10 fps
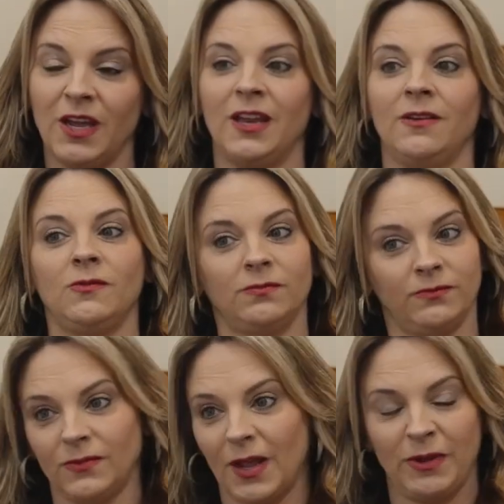And
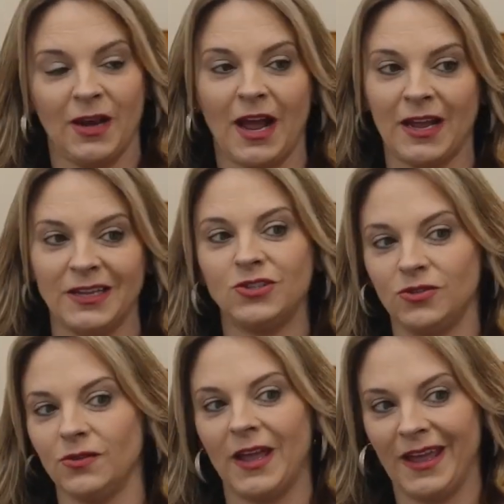I mean, I got to
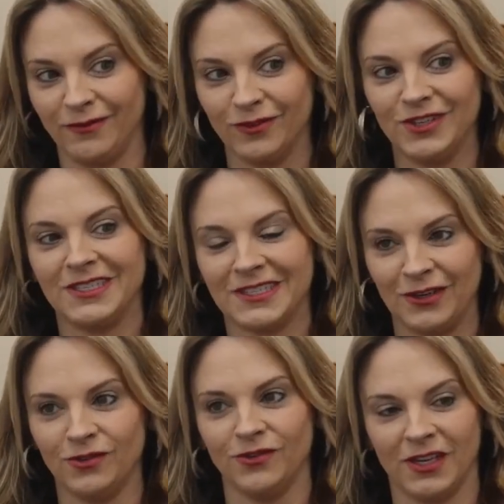do every
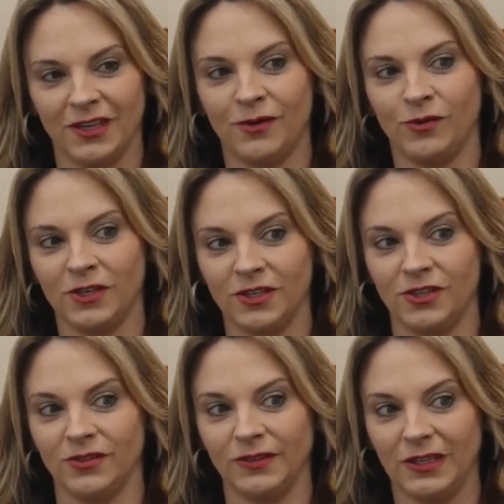single thing I wanted to
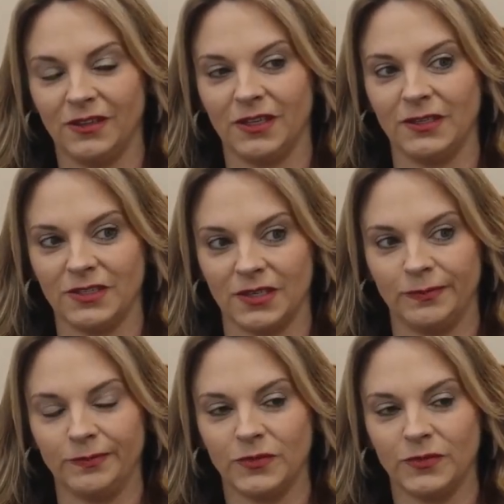do and then some.